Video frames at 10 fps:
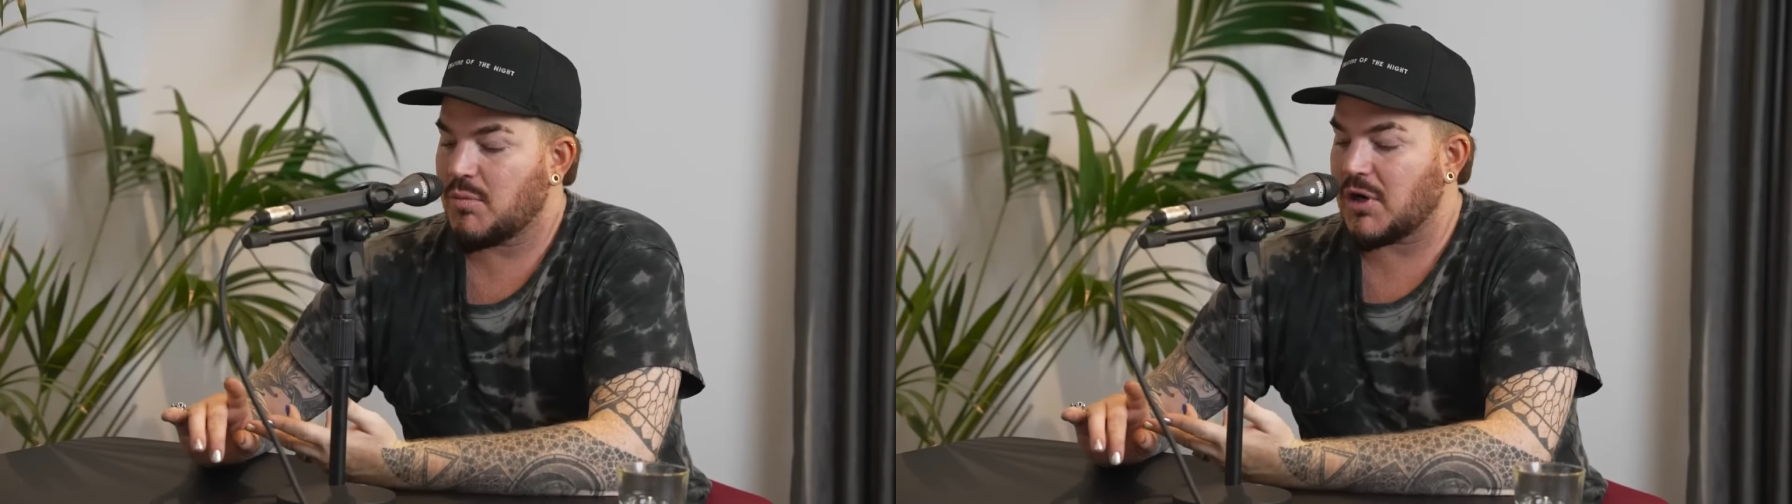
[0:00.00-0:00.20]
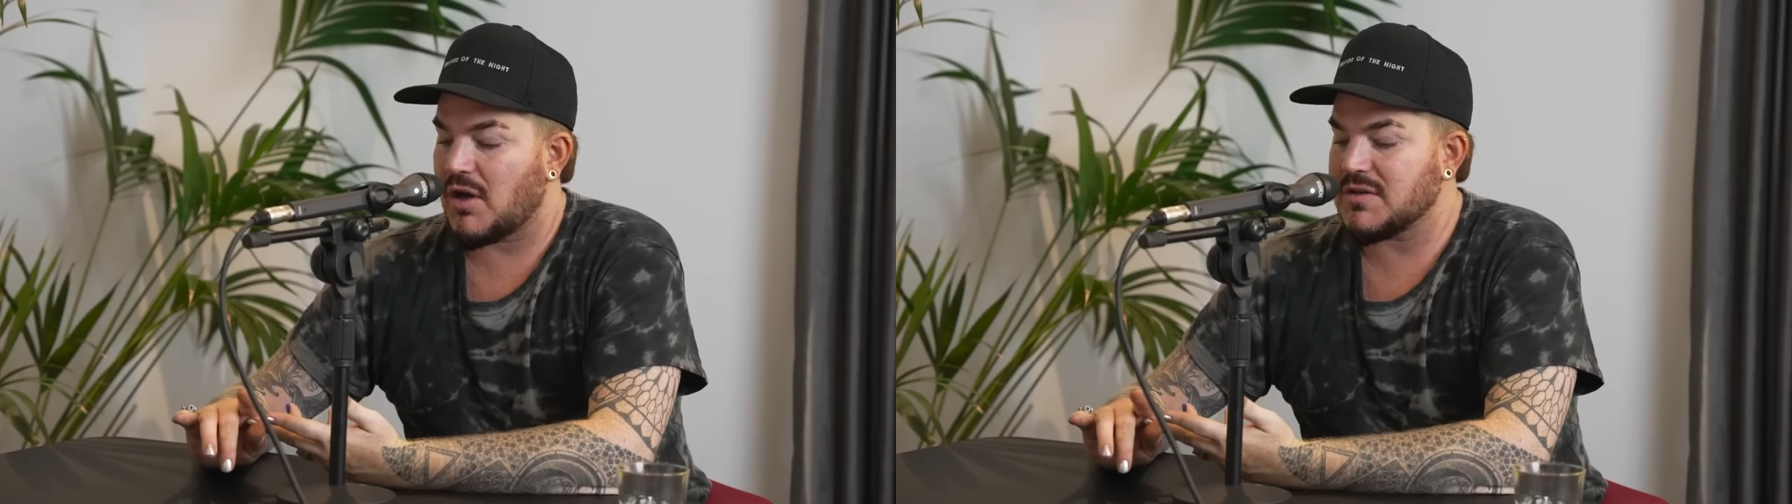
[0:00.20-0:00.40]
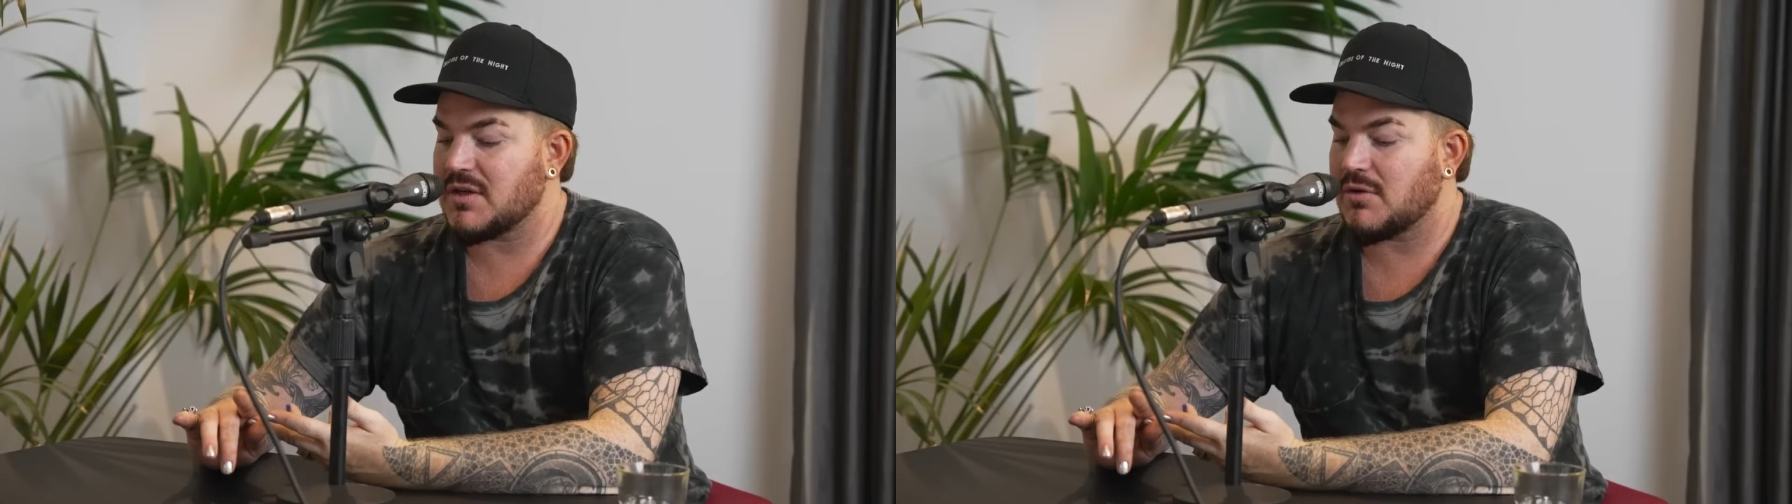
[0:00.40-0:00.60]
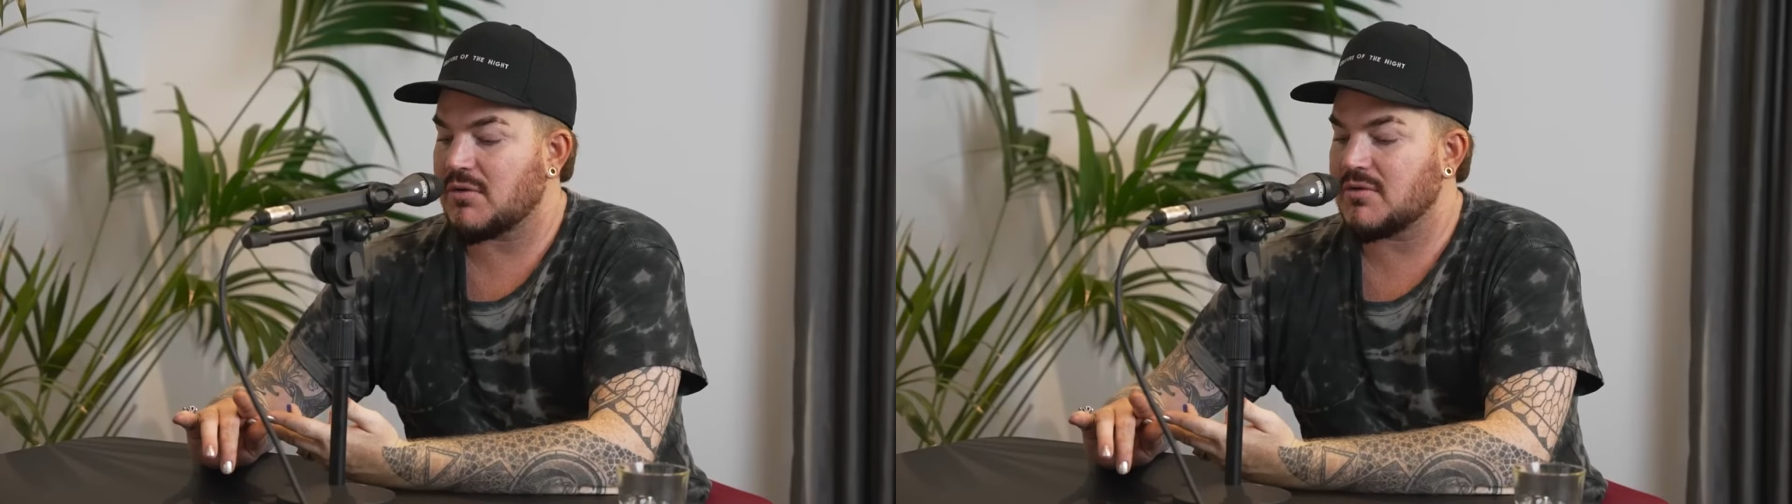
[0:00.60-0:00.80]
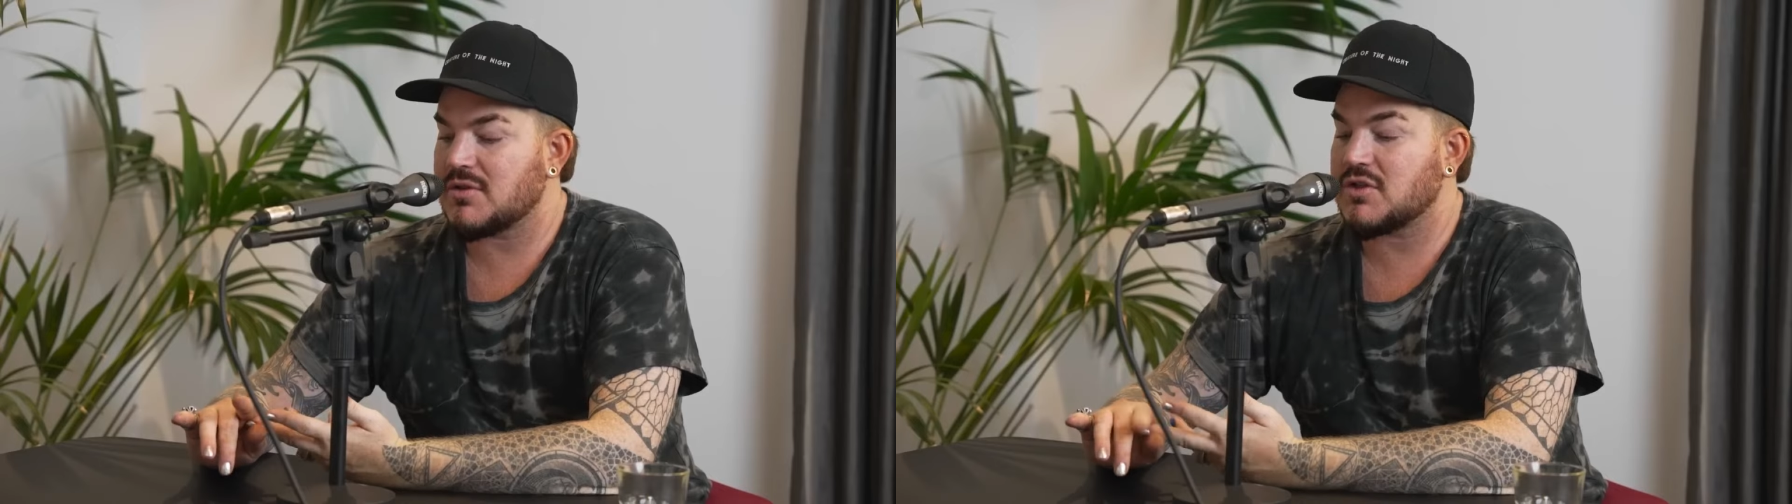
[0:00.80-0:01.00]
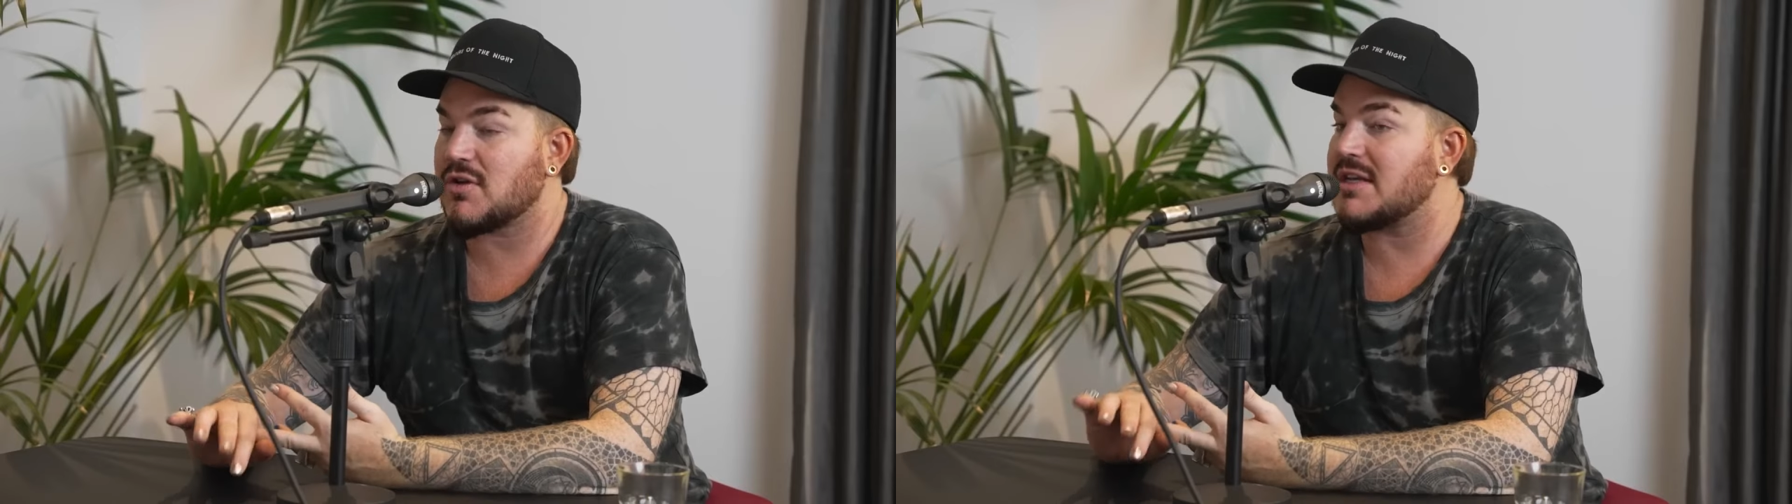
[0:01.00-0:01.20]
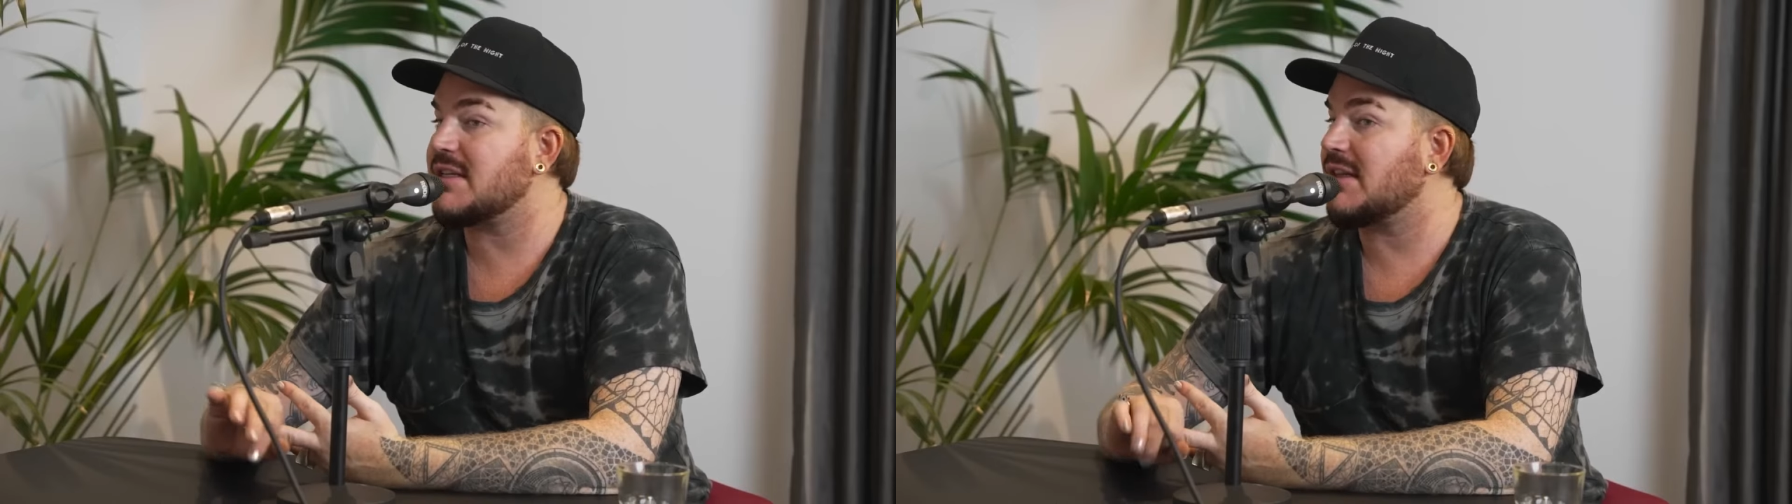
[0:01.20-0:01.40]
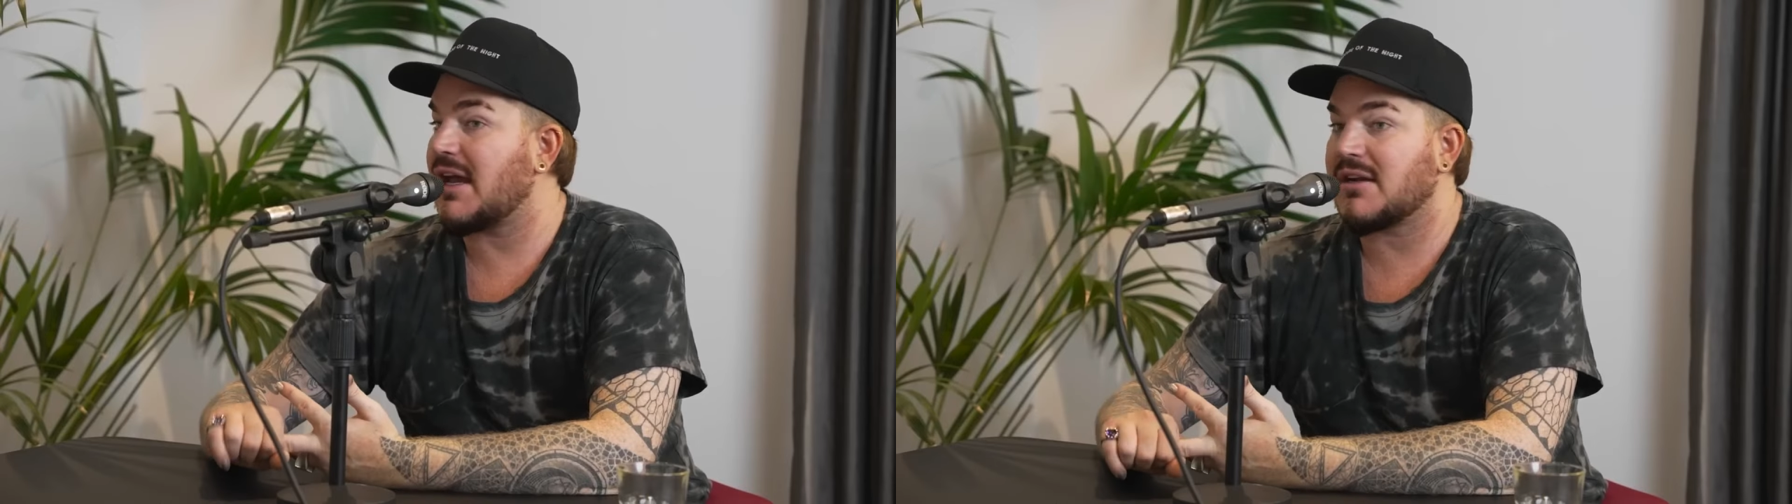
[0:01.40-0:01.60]
but also
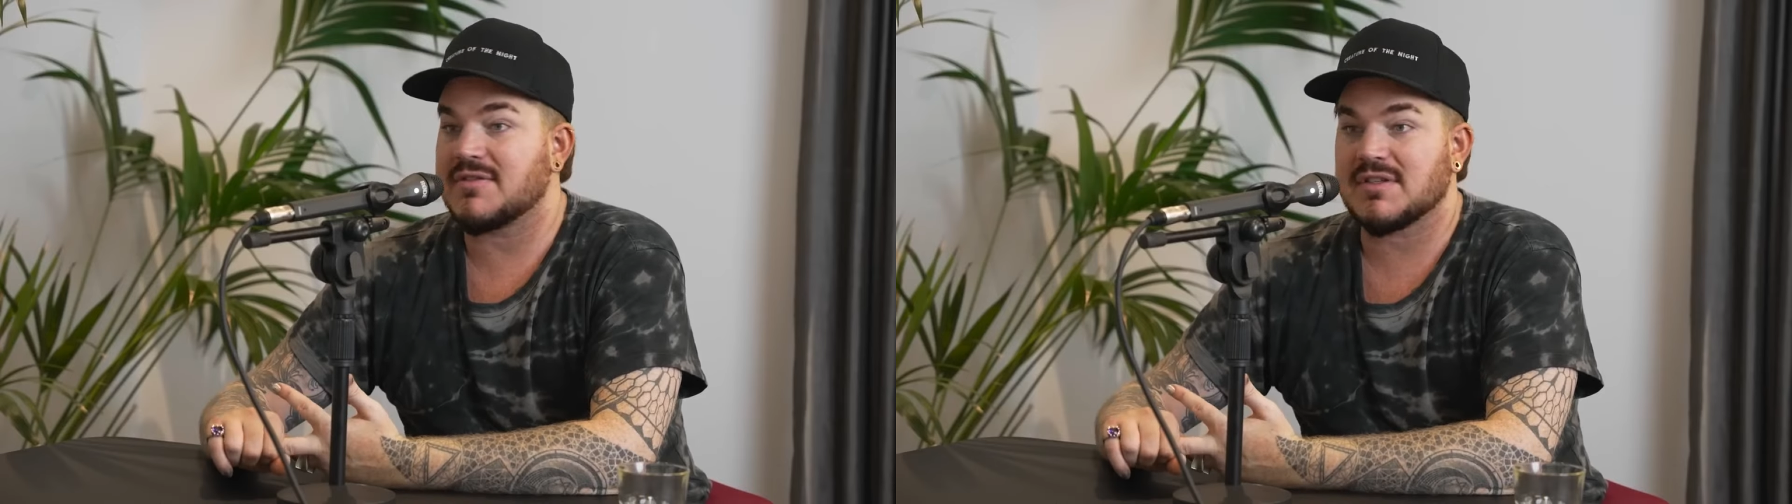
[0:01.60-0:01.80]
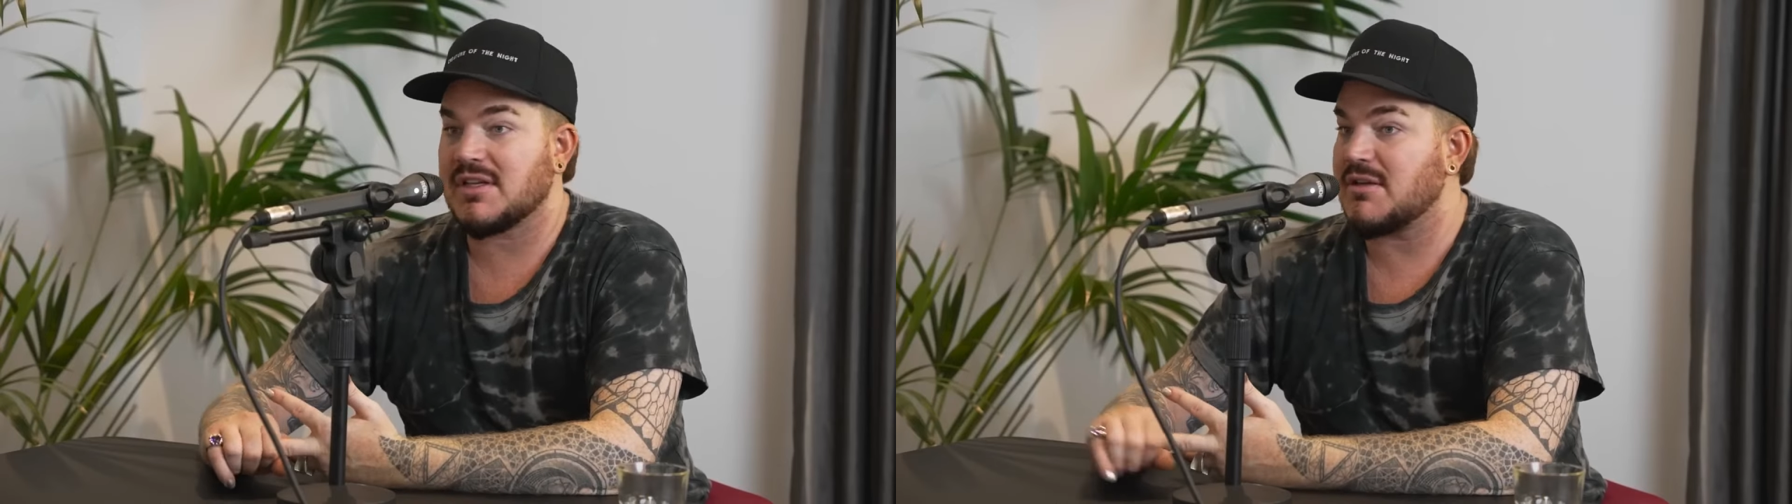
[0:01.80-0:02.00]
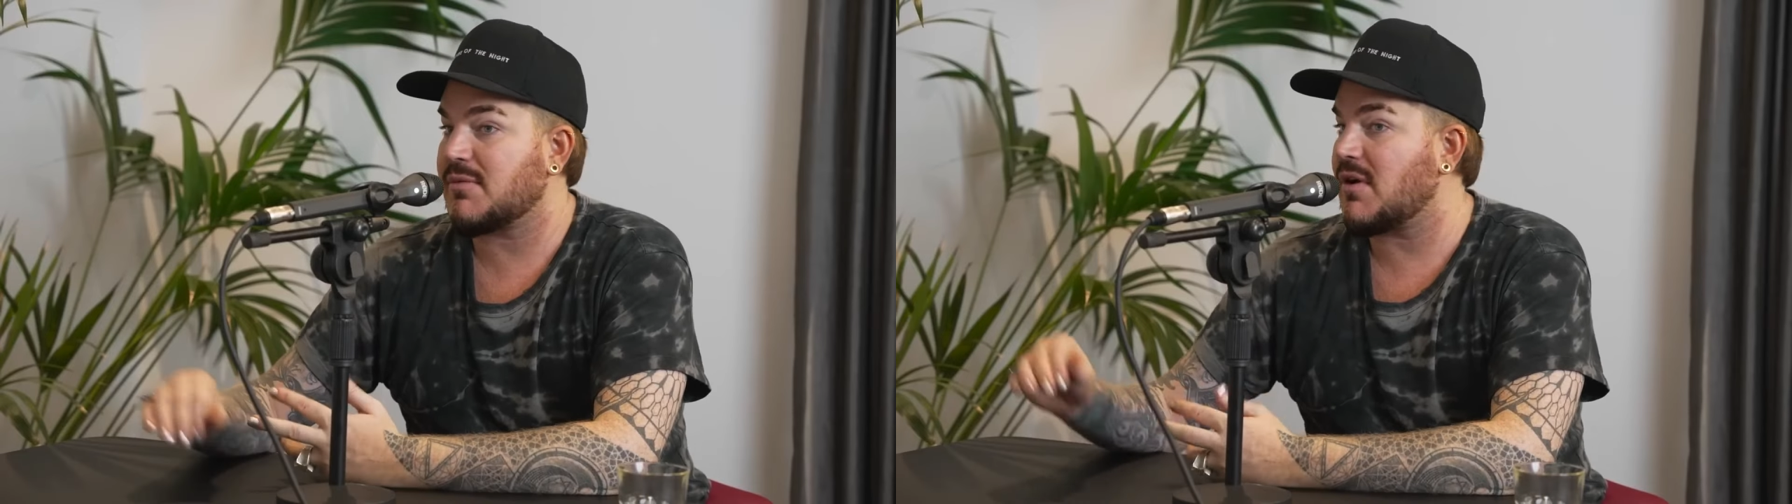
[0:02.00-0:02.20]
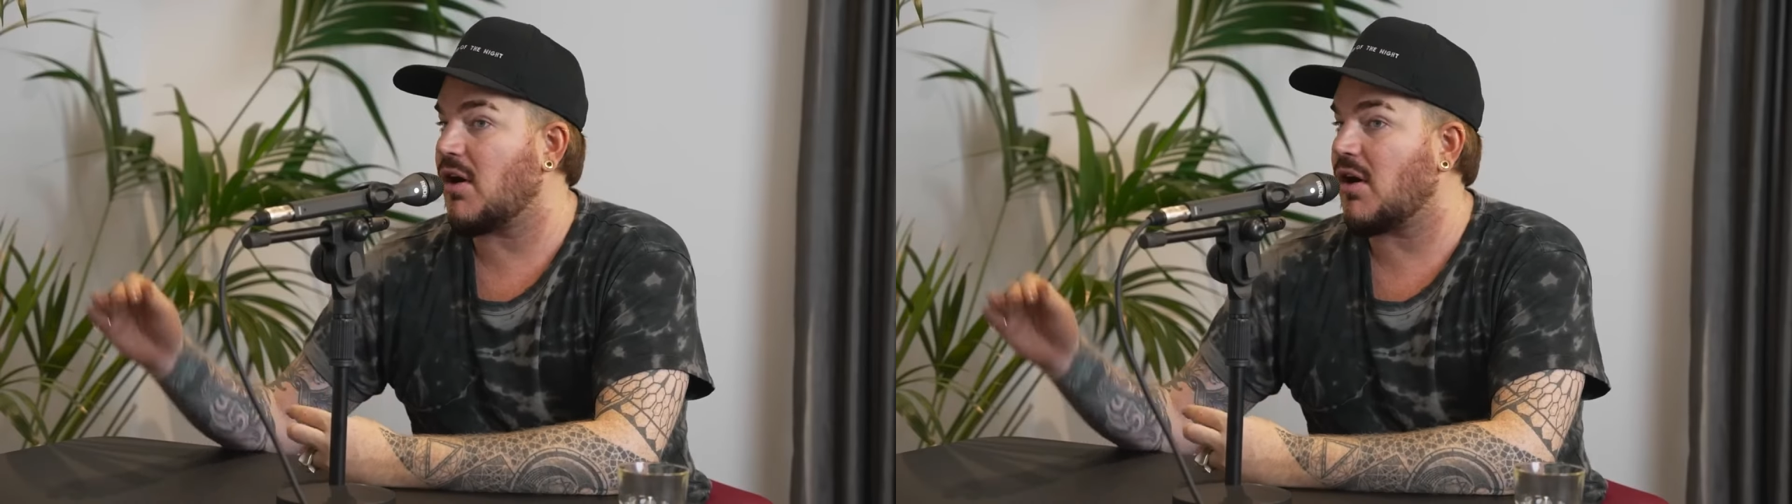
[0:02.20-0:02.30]
stress and lack of sleep